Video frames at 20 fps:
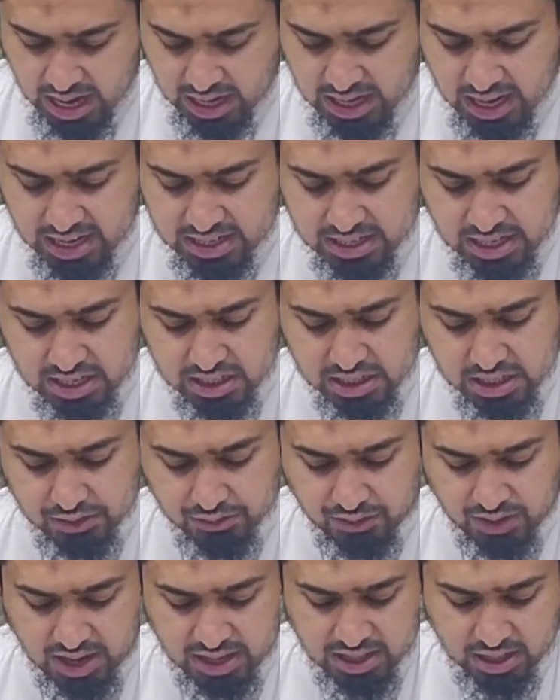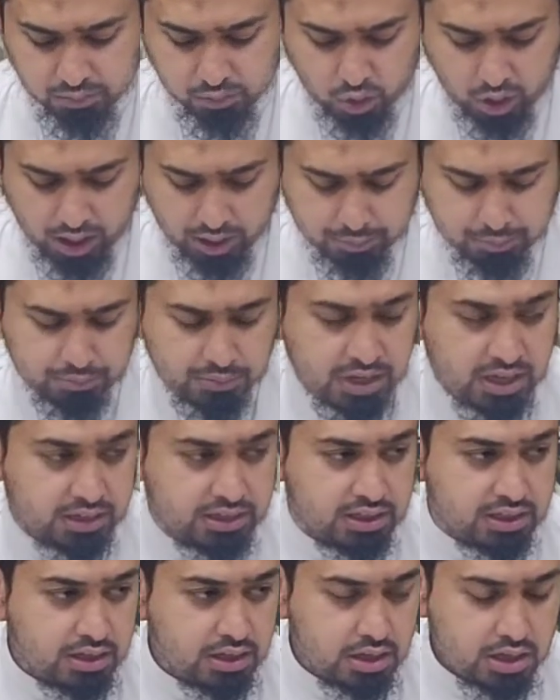And I testify that
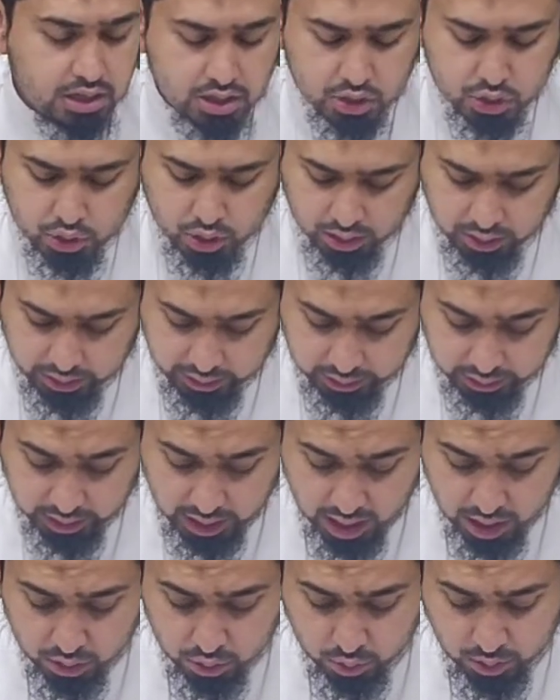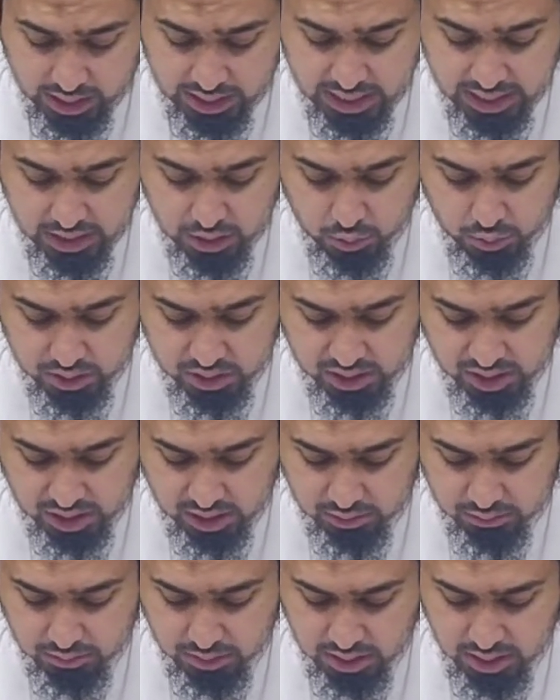Muhammad sallallahu alayhi wa
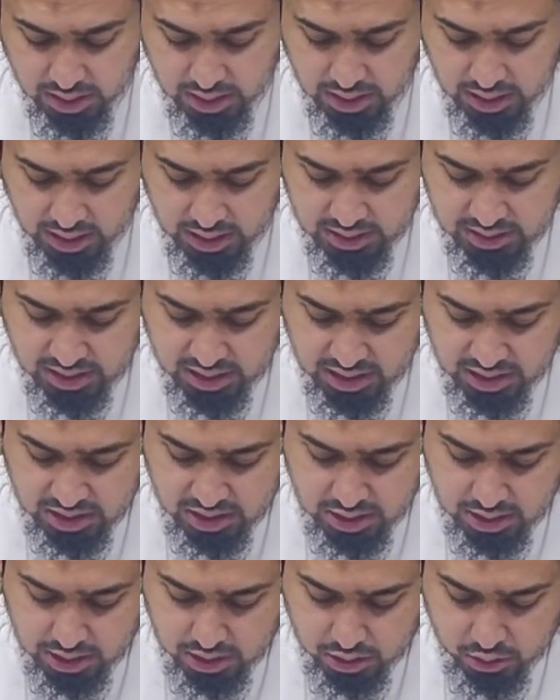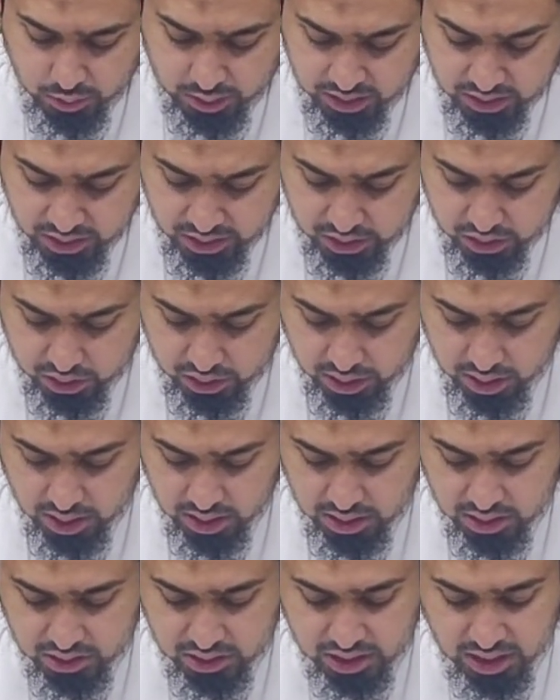sallam is his distinguished
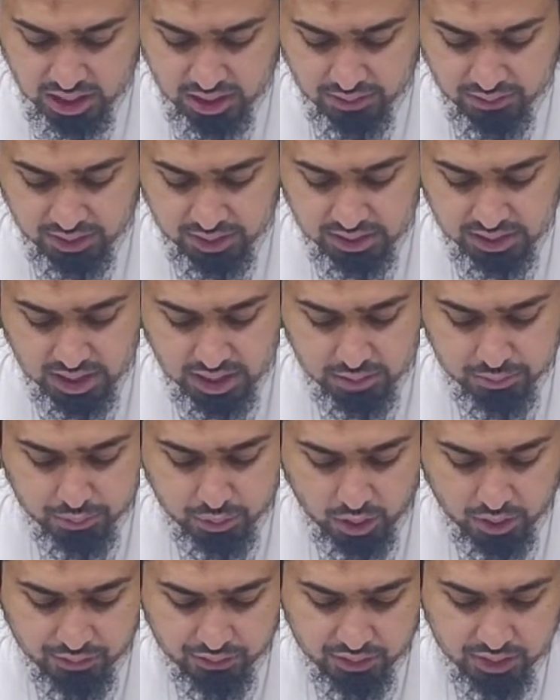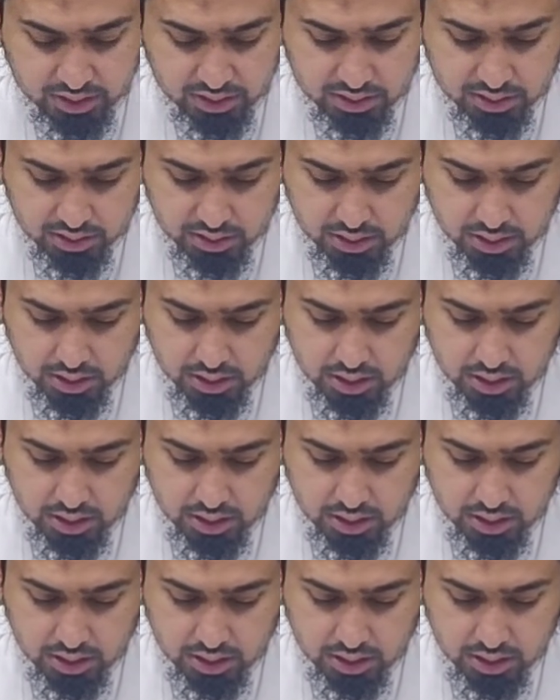servant and prophet.